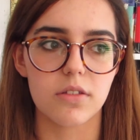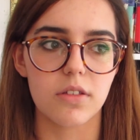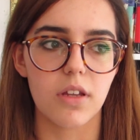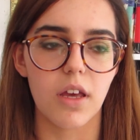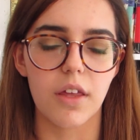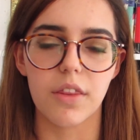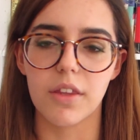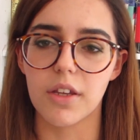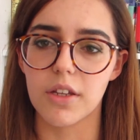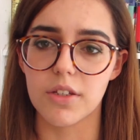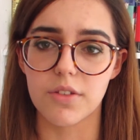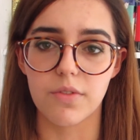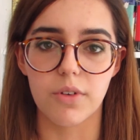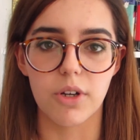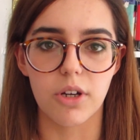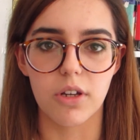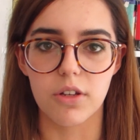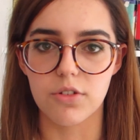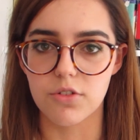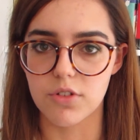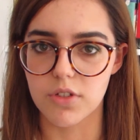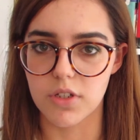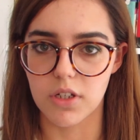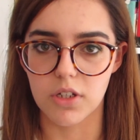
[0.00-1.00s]
I think it's a very
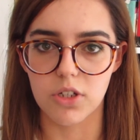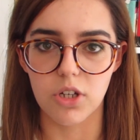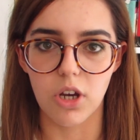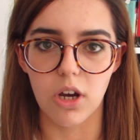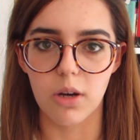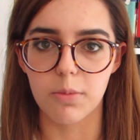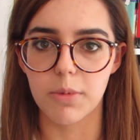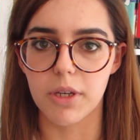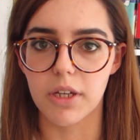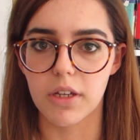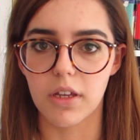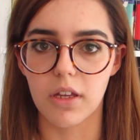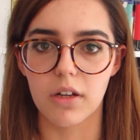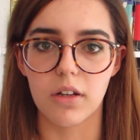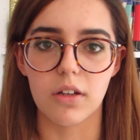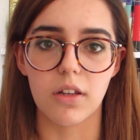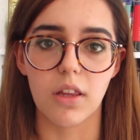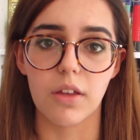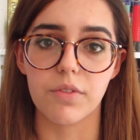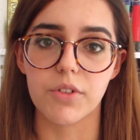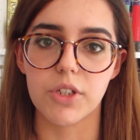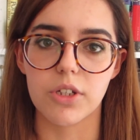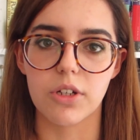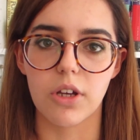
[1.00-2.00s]
interesting topic, and I'd
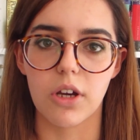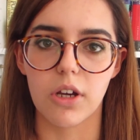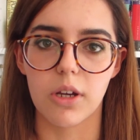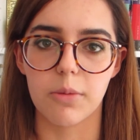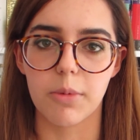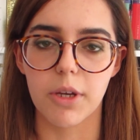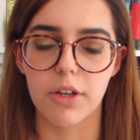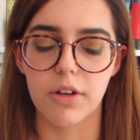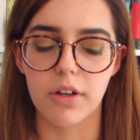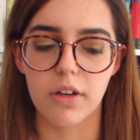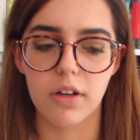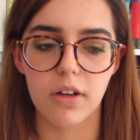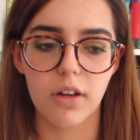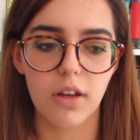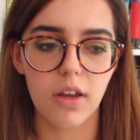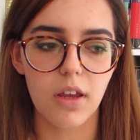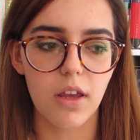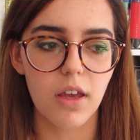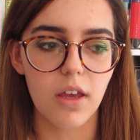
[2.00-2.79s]
love to talk about it.